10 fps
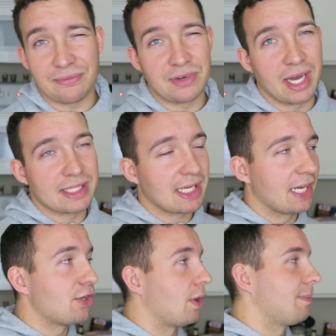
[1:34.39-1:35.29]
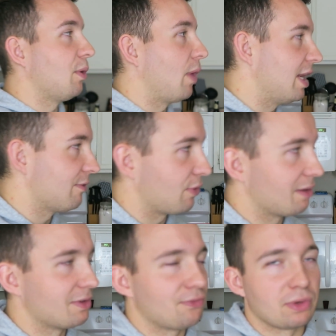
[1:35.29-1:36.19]
If not, I don't wanna be waiting
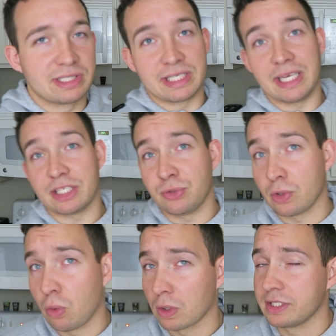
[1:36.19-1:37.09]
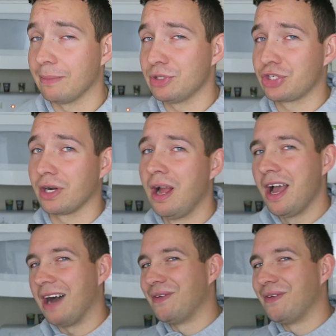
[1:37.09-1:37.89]
forever for it to get to a core temperature